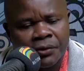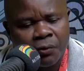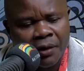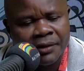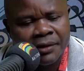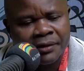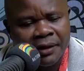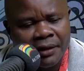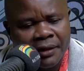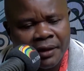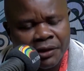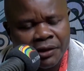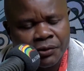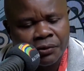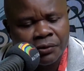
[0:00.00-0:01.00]
towards the
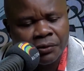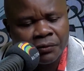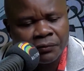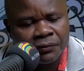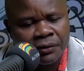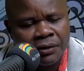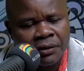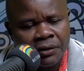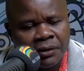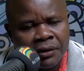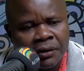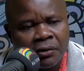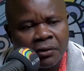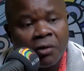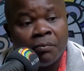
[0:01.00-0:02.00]
direction of
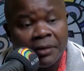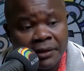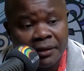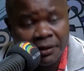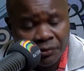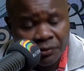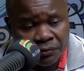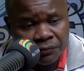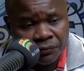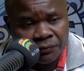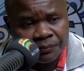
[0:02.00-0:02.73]
complete write-off.